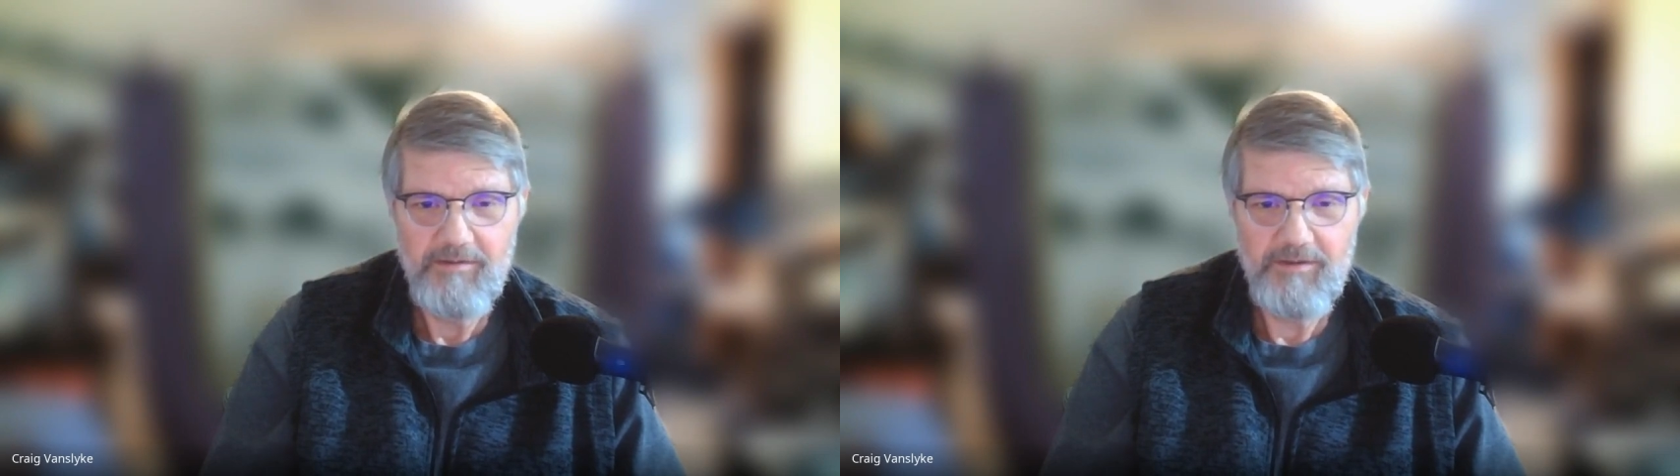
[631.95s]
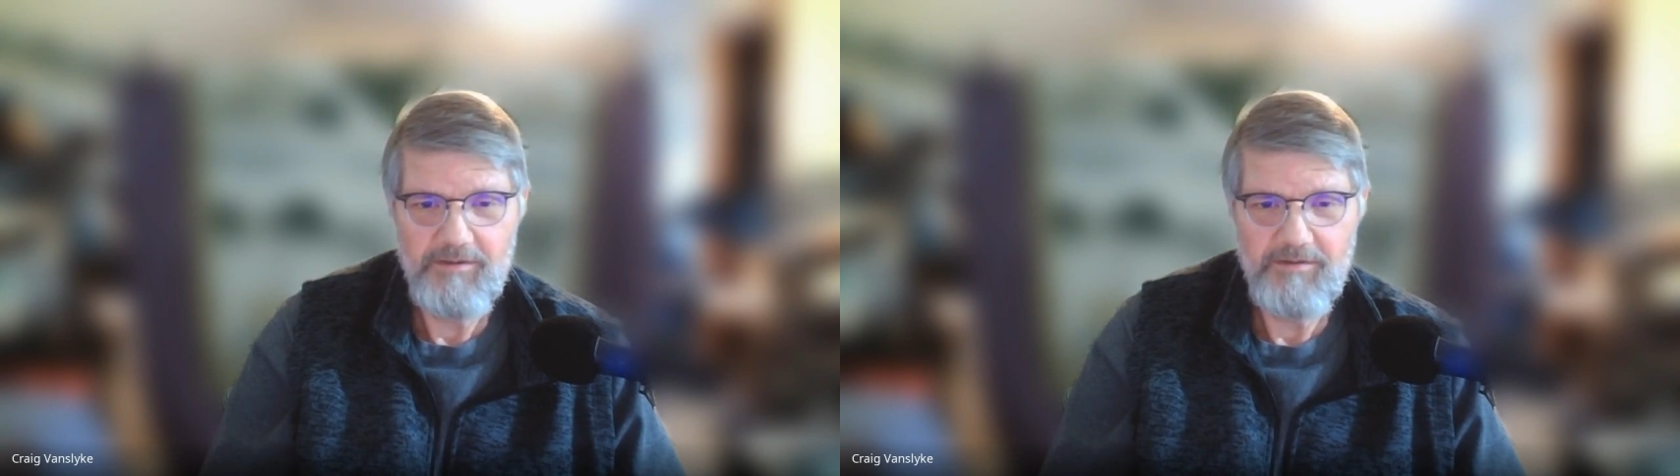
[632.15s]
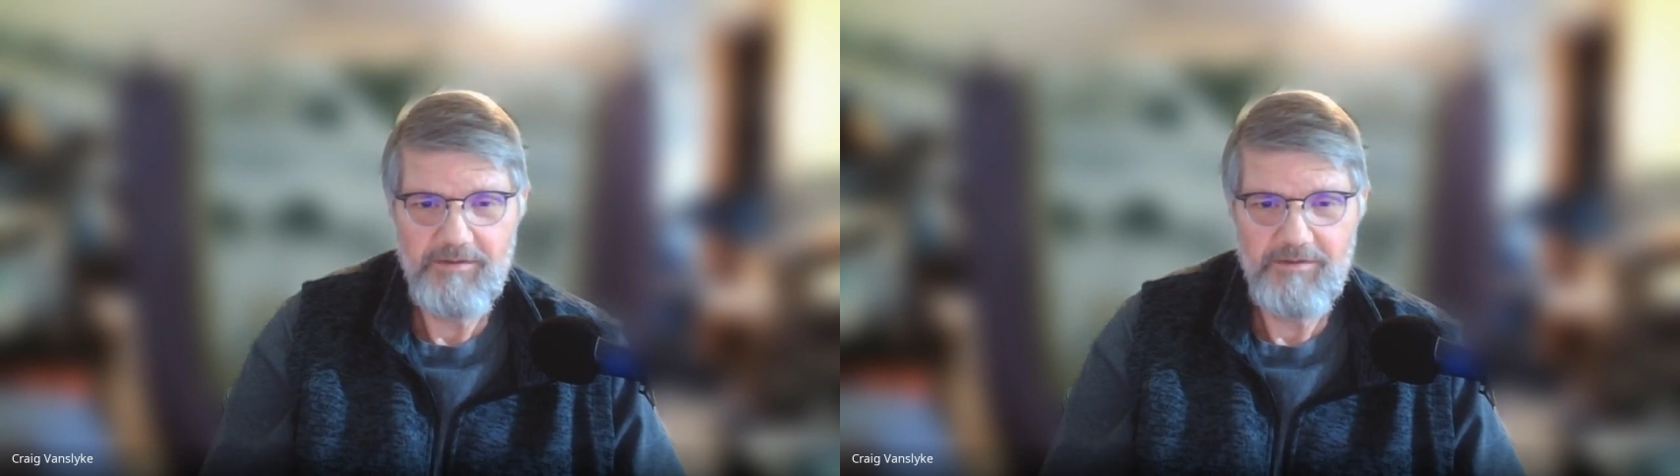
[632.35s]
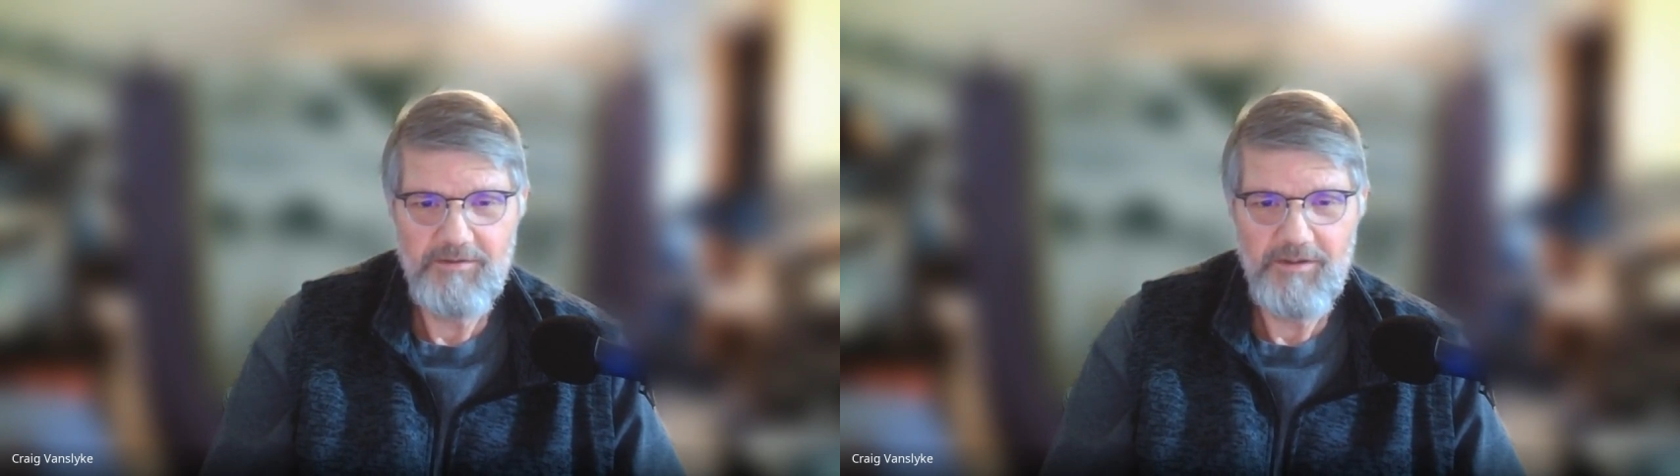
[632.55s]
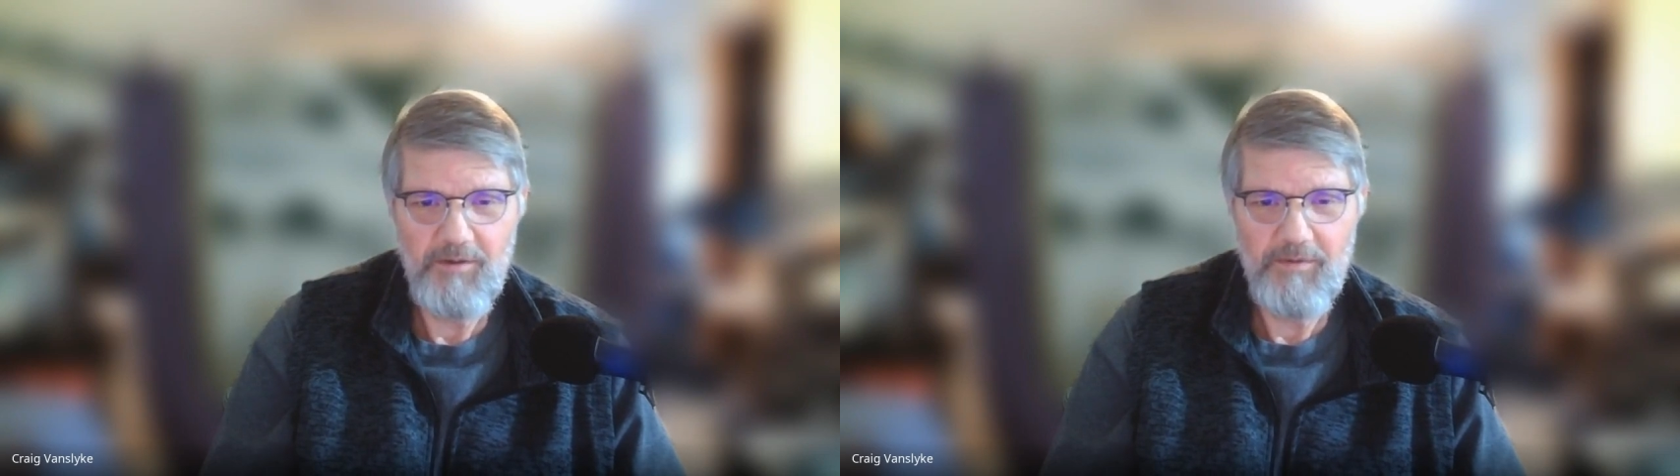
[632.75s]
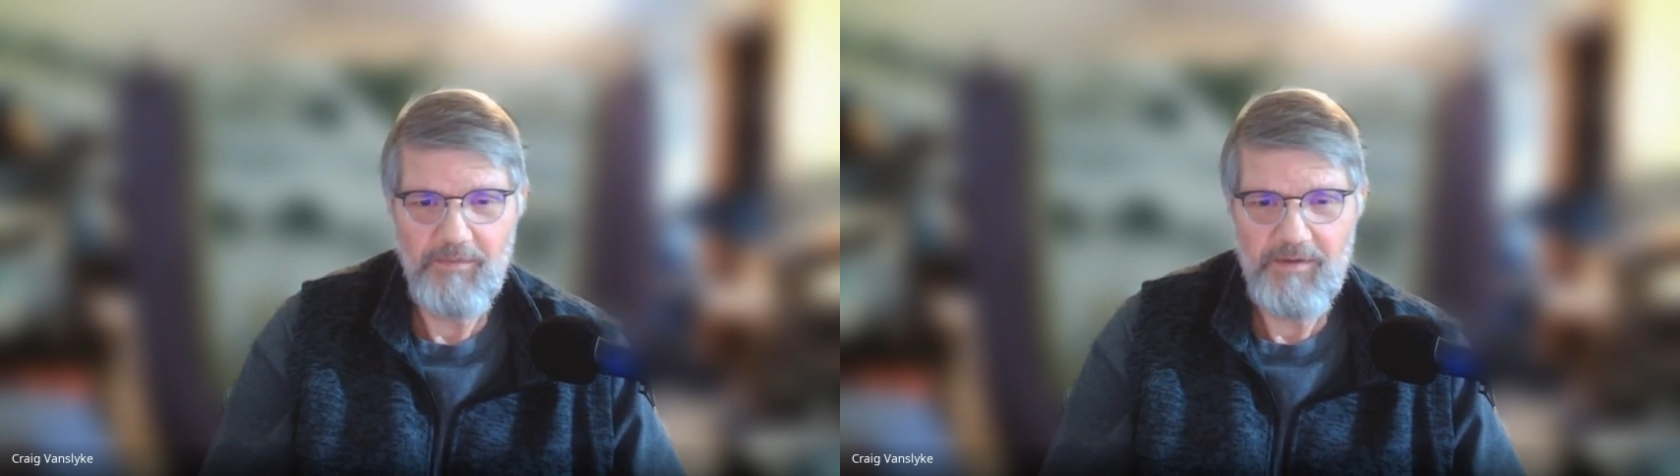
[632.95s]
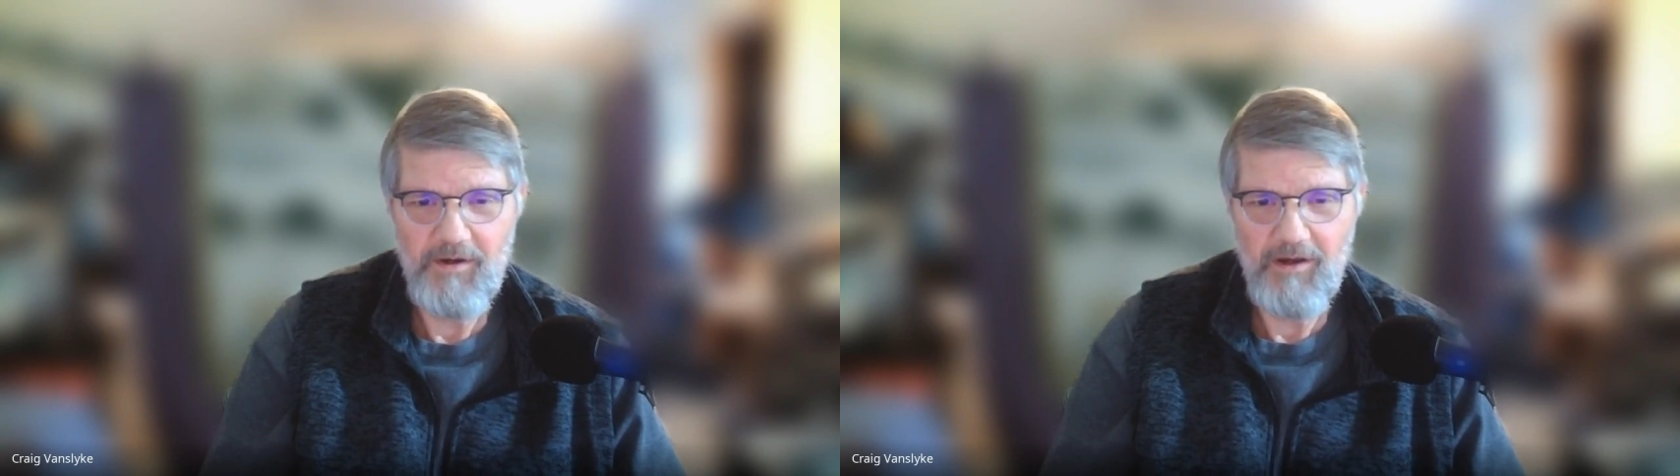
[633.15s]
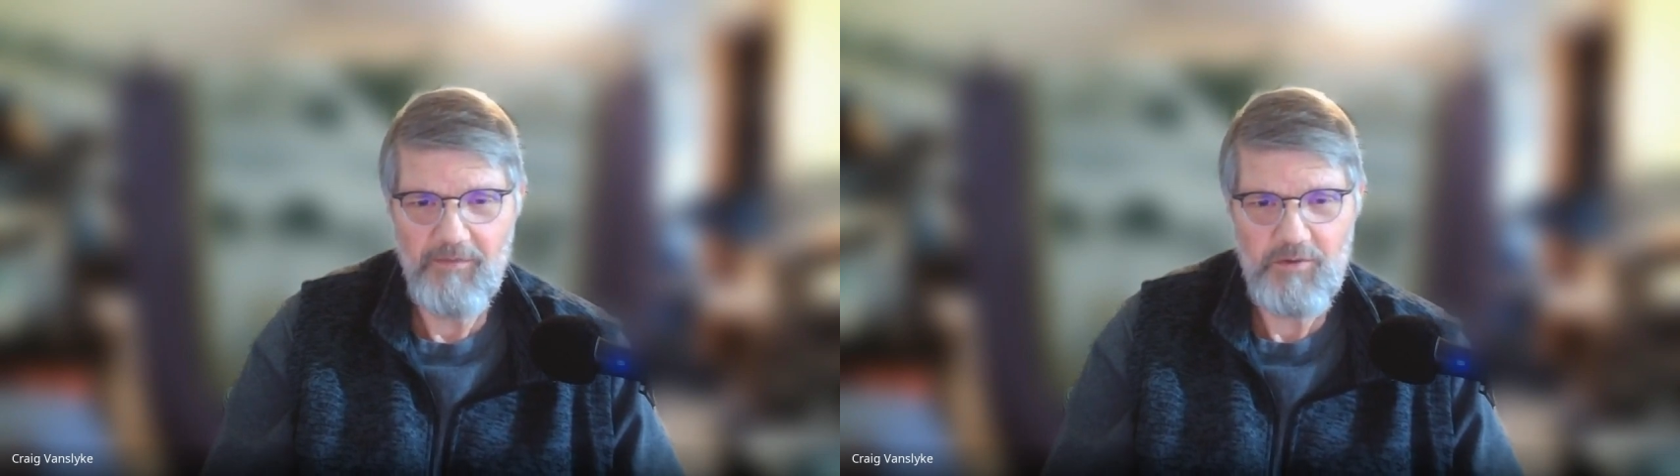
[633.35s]
You know that the
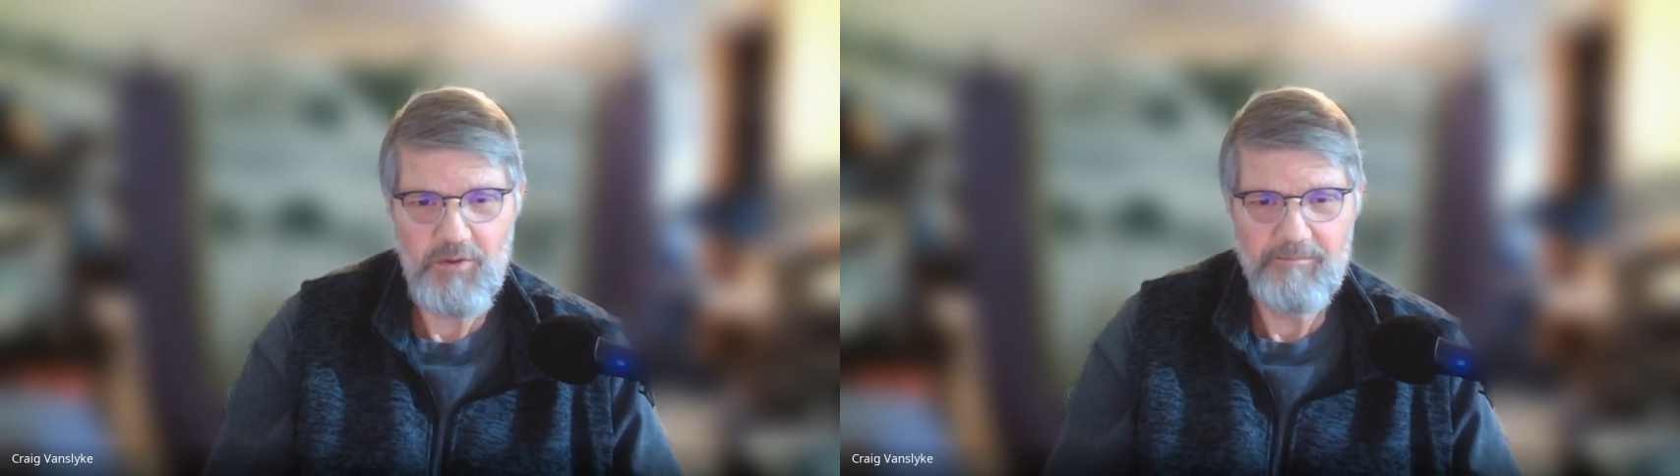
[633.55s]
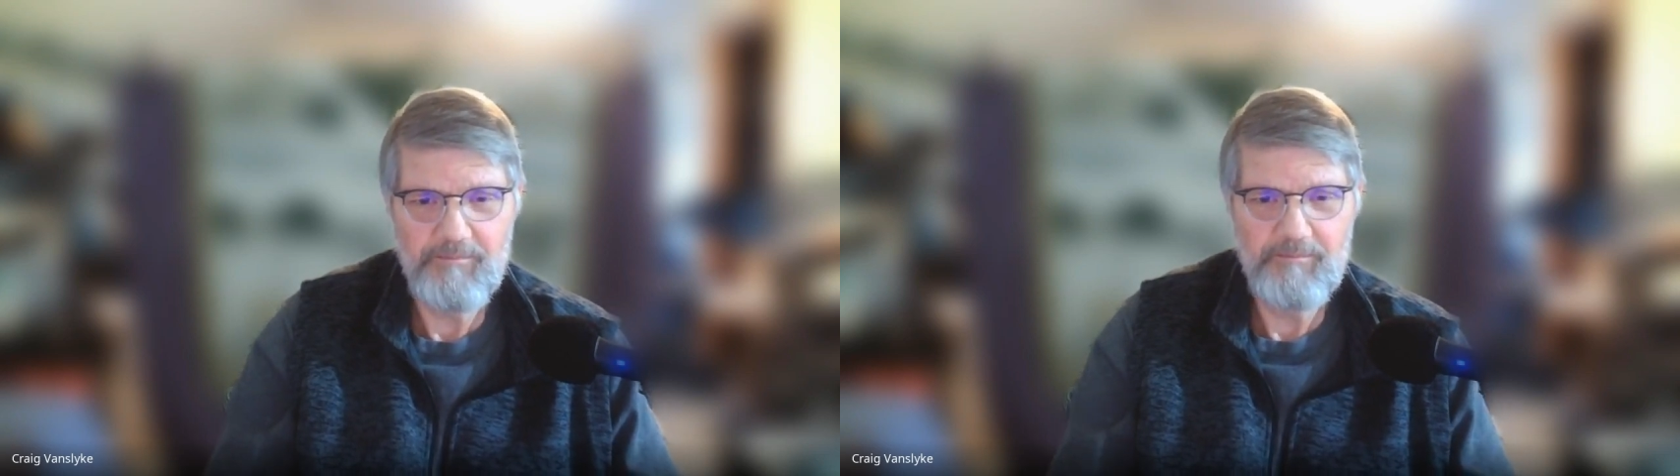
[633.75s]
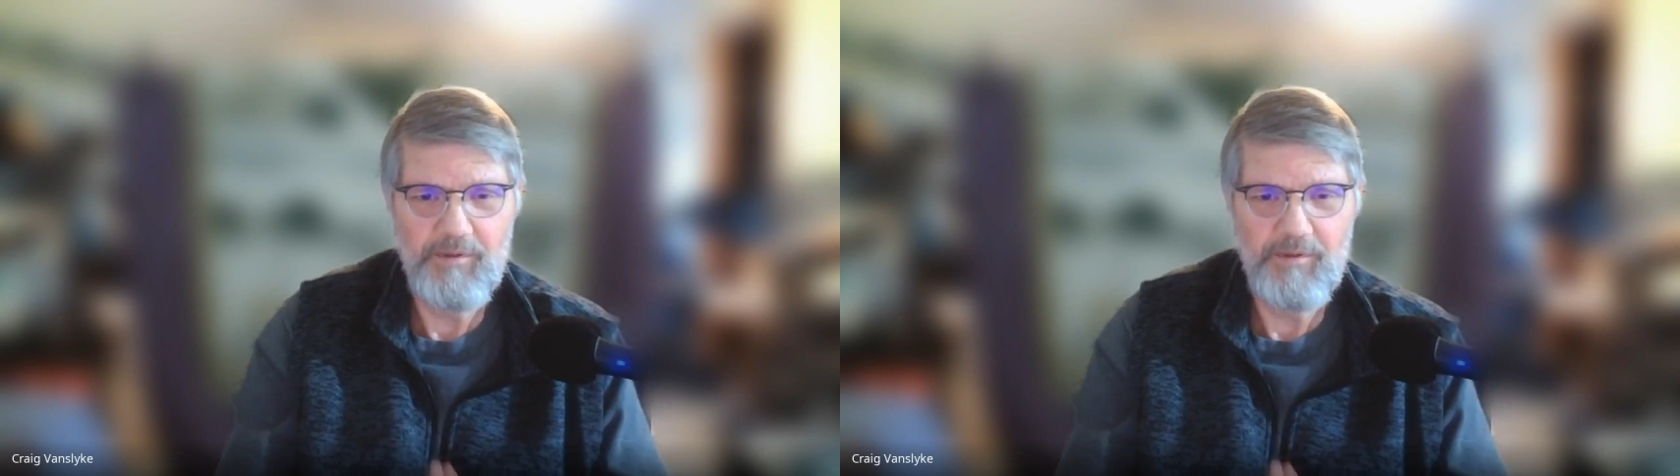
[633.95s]
authors have